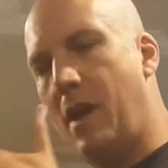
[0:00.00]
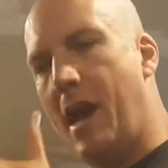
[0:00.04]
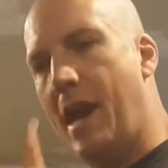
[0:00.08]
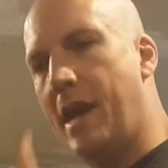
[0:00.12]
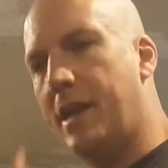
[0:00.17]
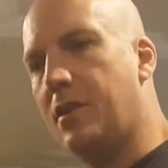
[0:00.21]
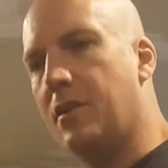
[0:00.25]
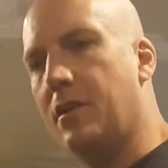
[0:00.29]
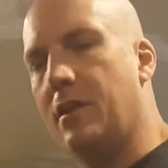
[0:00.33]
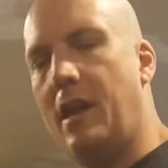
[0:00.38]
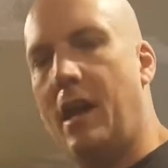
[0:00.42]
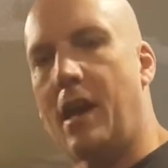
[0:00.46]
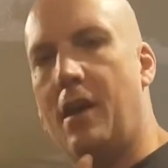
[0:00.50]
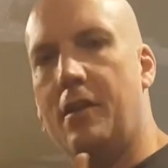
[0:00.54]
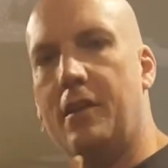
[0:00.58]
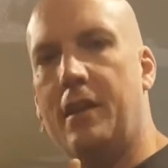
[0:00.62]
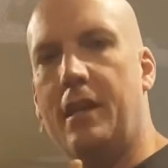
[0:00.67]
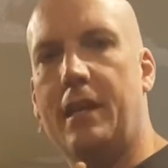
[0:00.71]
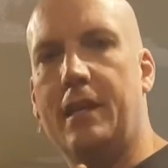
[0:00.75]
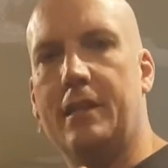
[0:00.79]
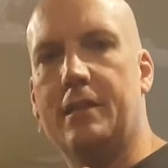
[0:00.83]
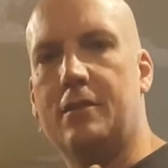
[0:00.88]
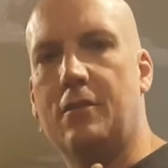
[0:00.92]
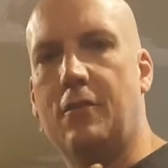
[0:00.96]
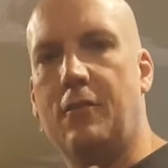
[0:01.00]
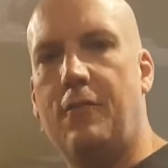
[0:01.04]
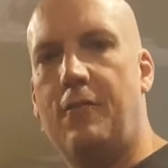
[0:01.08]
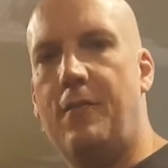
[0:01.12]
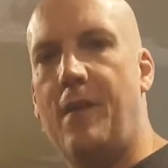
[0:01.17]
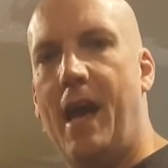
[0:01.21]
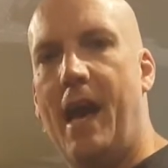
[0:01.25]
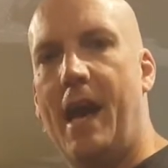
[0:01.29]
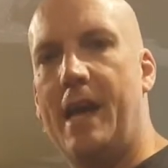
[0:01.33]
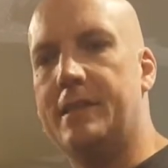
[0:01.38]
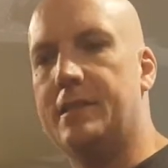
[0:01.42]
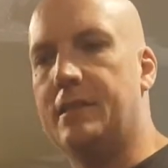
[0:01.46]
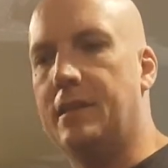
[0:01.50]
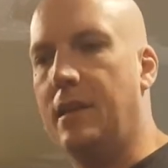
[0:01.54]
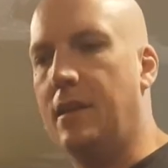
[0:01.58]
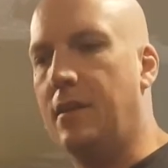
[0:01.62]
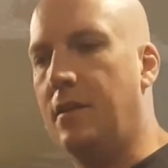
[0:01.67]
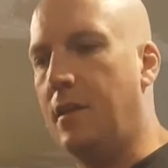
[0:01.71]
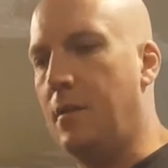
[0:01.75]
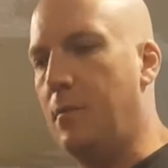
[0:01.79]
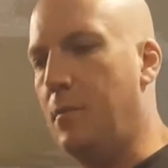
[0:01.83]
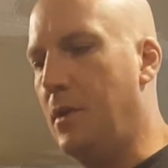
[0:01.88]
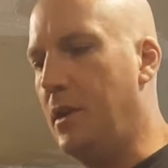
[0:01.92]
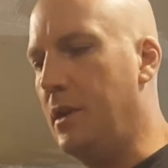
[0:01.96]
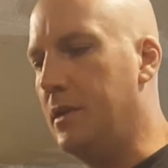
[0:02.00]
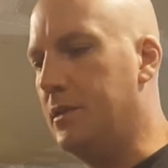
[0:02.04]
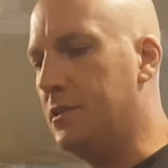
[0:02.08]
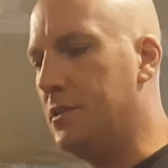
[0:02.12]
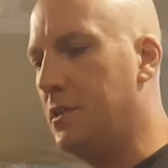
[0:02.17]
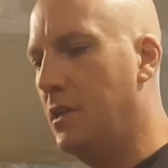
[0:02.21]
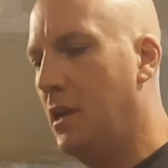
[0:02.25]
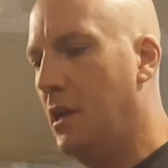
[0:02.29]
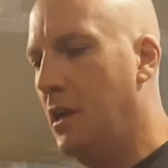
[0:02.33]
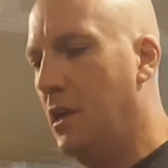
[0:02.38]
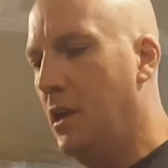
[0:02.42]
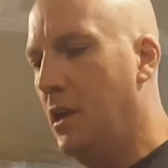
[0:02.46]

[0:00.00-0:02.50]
accurate and how do they get so fast and how they punch?